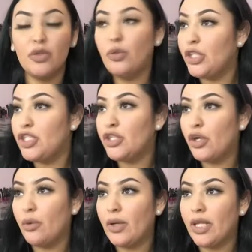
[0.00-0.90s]
Who did you
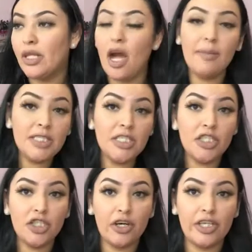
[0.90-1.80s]
go with? How much did
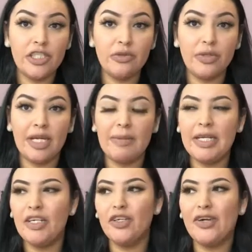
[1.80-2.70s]
you charge you? And I'm
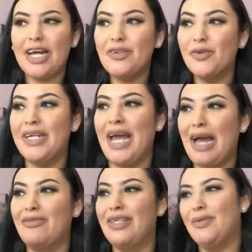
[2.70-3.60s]
like, girl, I don't
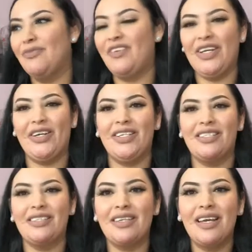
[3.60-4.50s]
have lip
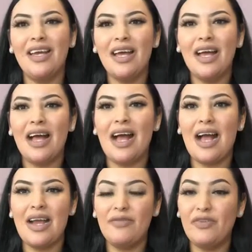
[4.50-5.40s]
fillers.
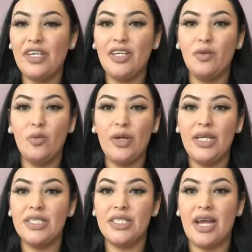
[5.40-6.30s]
I freaking
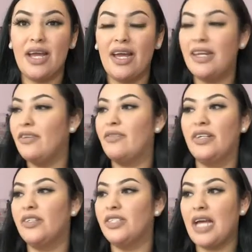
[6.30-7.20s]
wish I had lip
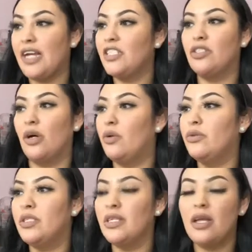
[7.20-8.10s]
fillers. I
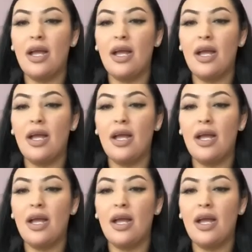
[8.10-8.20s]
don't.